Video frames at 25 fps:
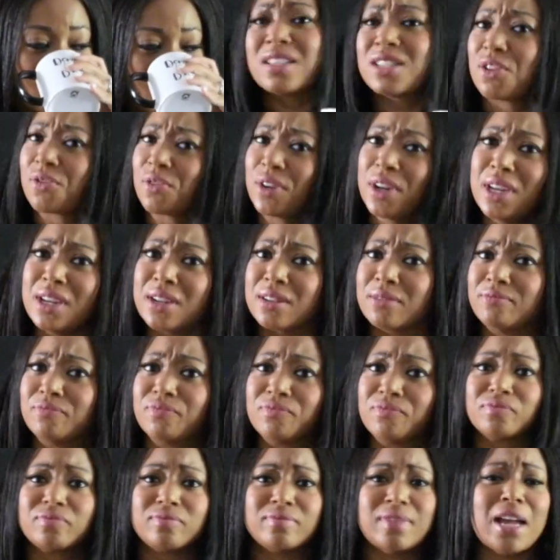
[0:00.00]
Tariq,
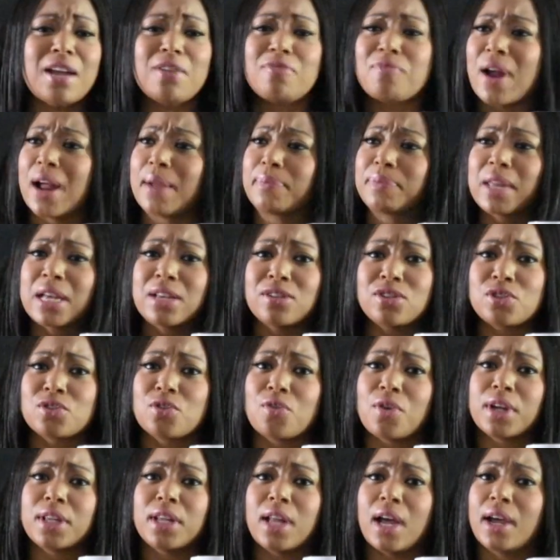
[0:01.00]
they wrapped that
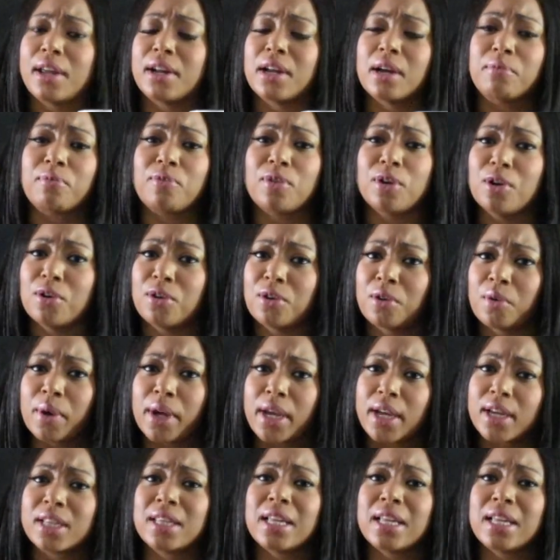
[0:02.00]
storyline up real quick.